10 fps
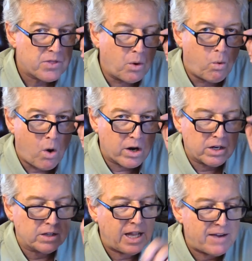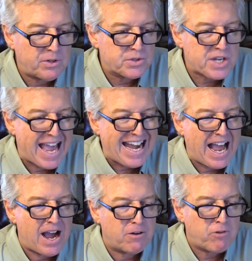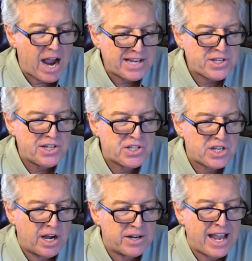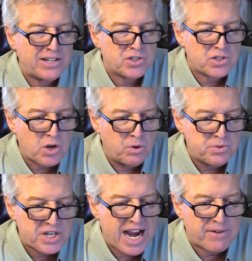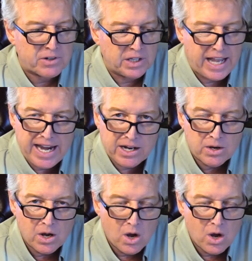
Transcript: The water levels at Rising Sun and Stone Tavern Lake